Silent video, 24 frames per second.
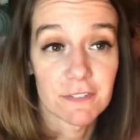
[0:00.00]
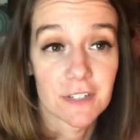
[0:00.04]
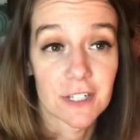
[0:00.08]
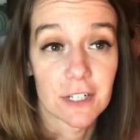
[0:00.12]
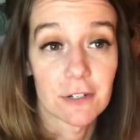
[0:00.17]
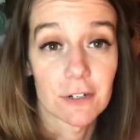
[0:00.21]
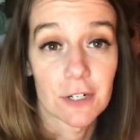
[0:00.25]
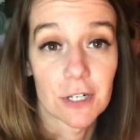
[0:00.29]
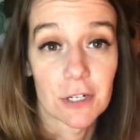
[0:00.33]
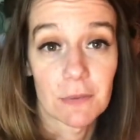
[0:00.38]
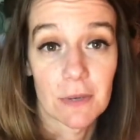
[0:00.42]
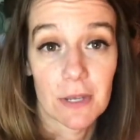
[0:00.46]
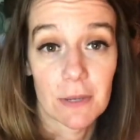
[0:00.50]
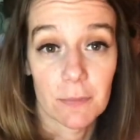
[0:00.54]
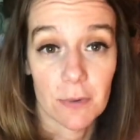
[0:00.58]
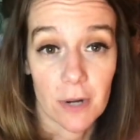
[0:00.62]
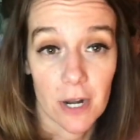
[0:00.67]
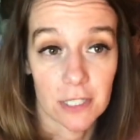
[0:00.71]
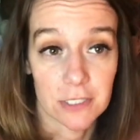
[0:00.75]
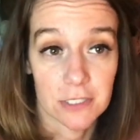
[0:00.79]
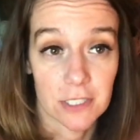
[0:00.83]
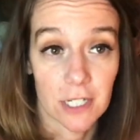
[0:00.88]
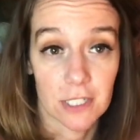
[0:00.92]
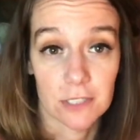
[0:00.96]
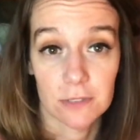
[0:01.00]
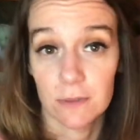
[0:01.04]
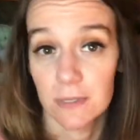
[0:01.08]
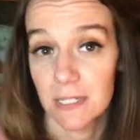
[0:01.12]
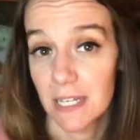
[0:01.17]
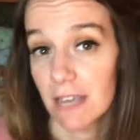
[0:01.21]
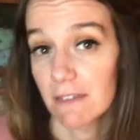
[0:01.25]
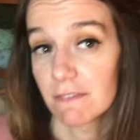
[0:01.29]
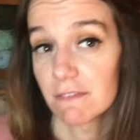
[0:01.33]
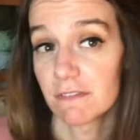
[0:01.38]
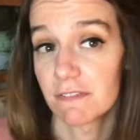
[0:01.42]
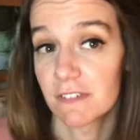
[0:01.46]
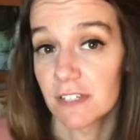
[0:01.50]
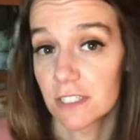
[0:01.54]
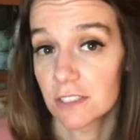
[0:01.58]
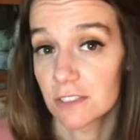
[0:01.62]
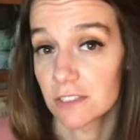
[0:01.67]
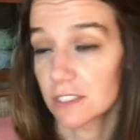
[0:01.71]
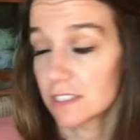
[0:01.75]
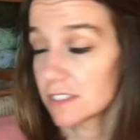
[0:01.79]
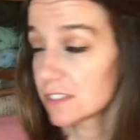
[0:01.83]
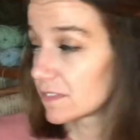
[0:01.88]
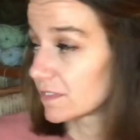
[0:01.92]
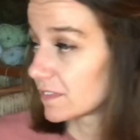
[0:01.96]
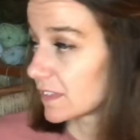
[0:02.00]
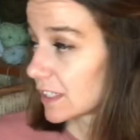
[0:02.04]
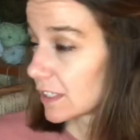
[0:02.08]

fingering weight project when I haven't finished this